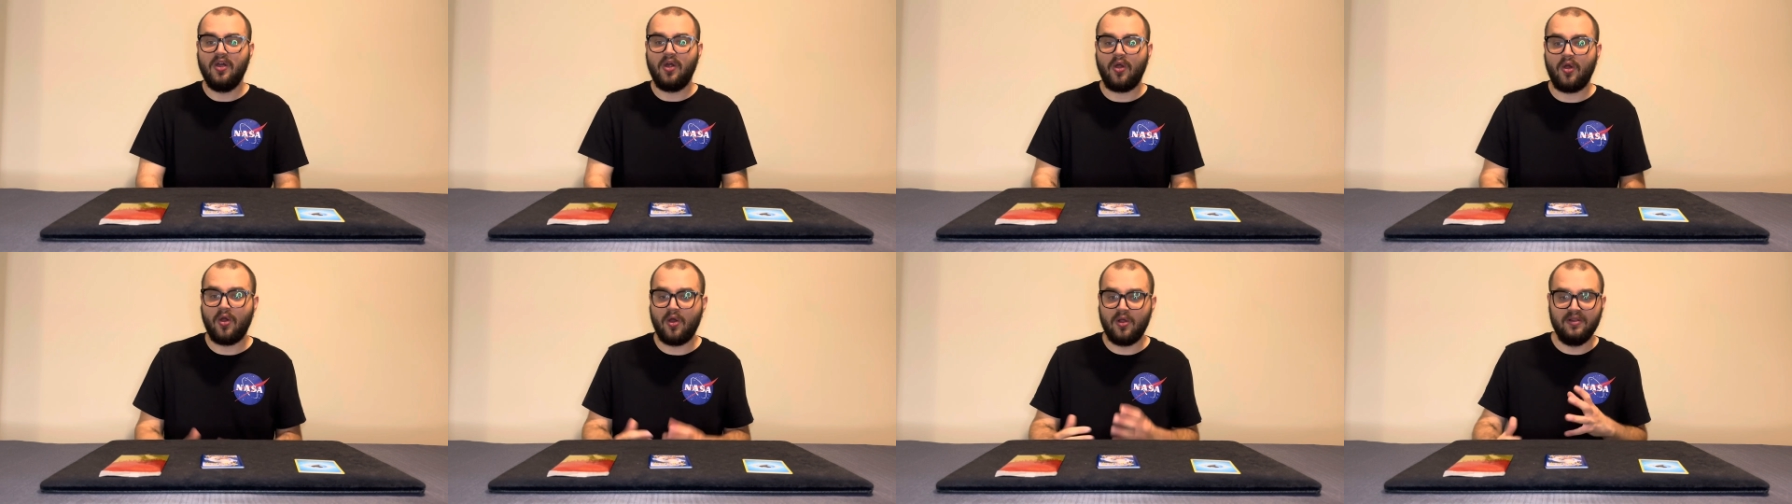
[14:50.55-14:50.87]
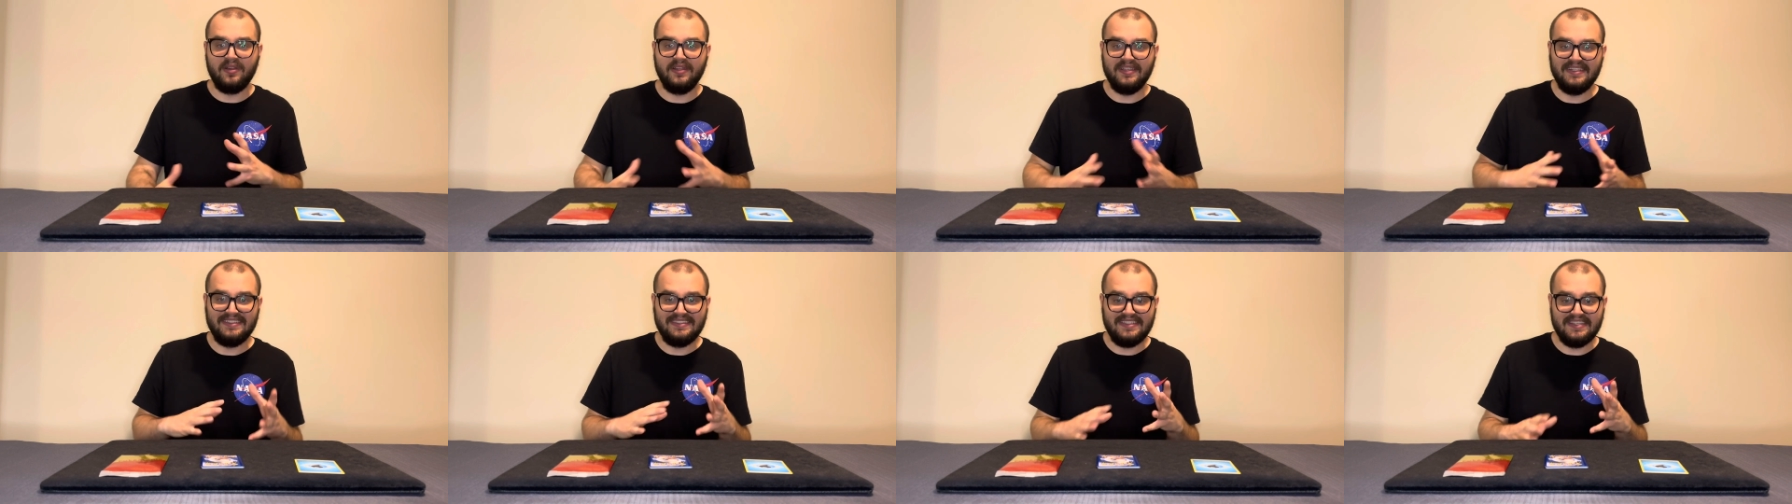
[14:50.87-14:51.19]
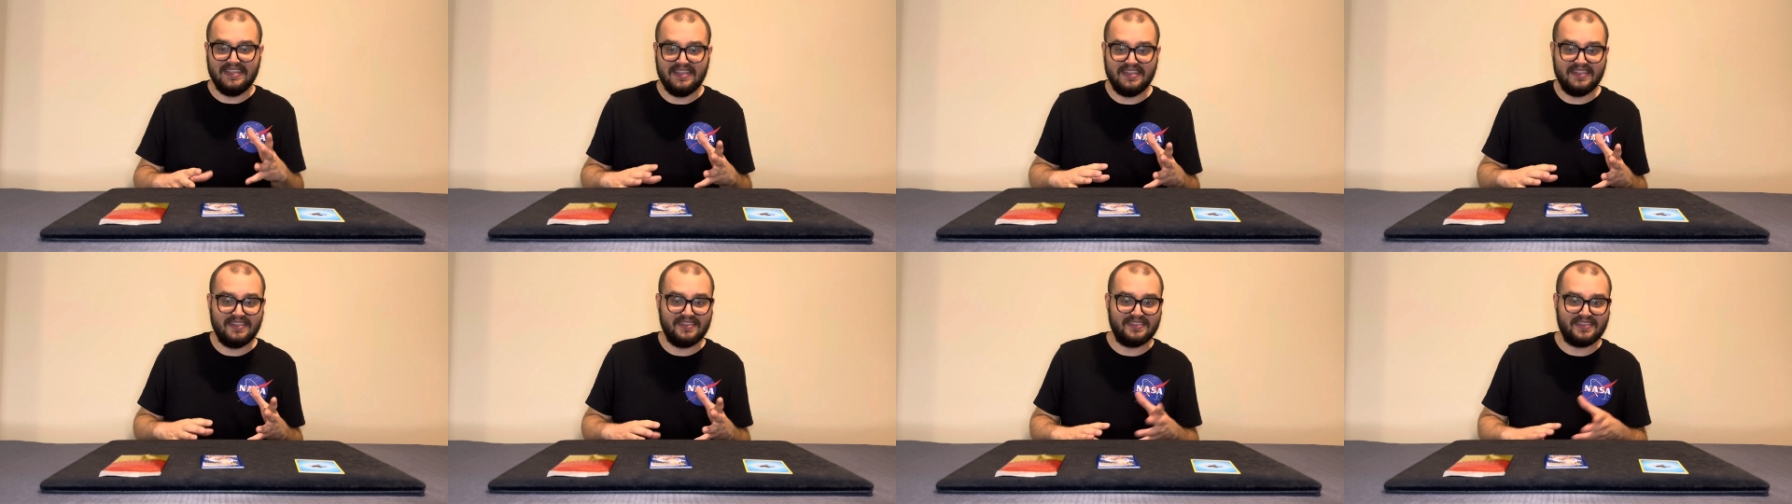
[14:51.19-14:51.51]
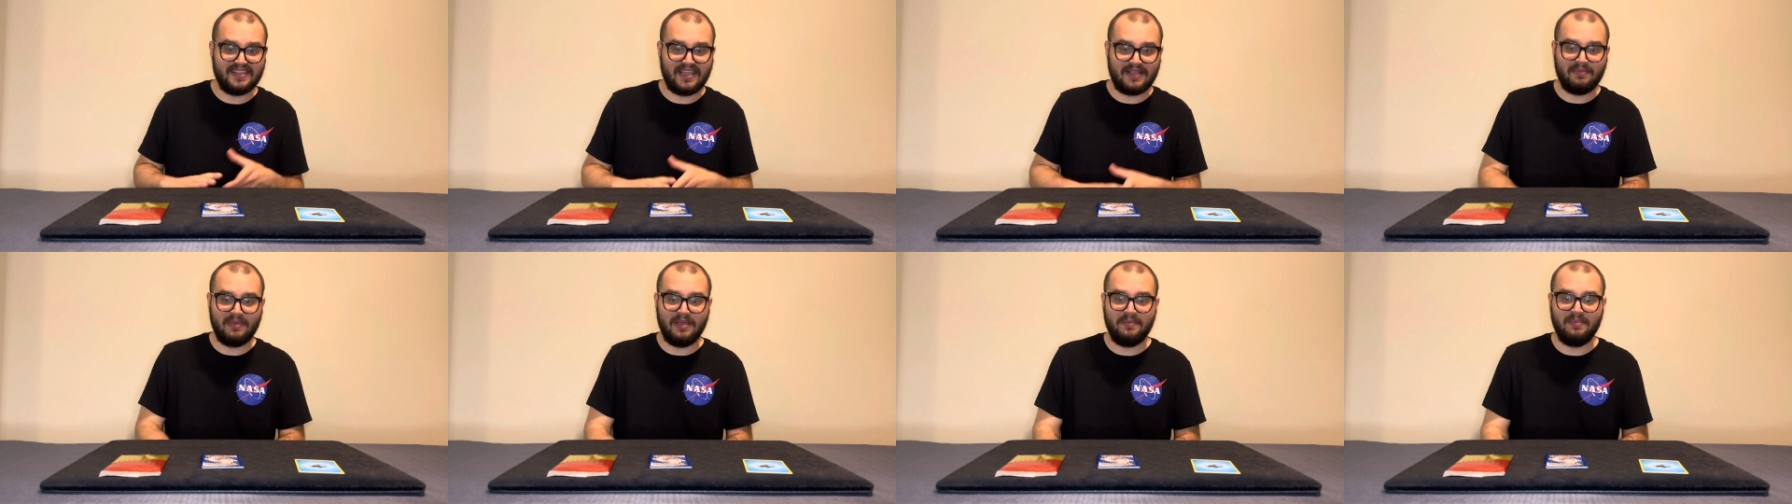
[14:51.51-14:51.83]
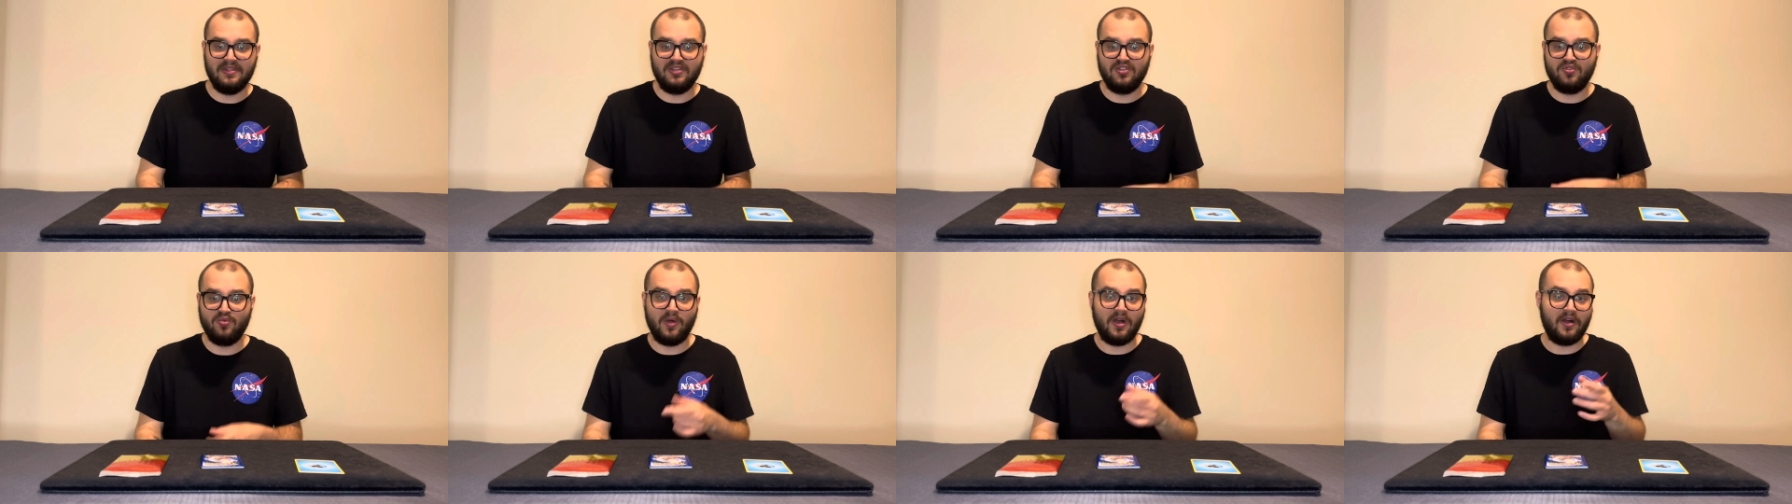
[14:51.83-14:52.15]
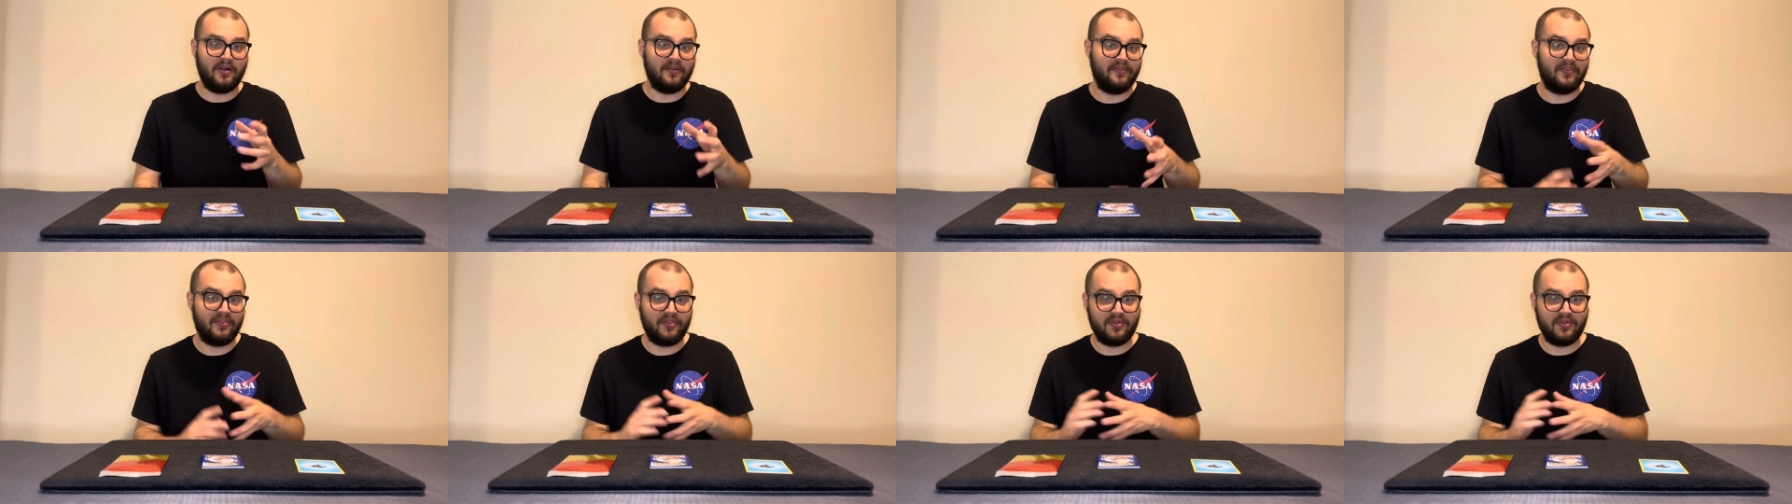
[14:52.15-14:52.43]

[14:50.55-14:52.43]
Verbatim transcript: early teens, like maybe 12,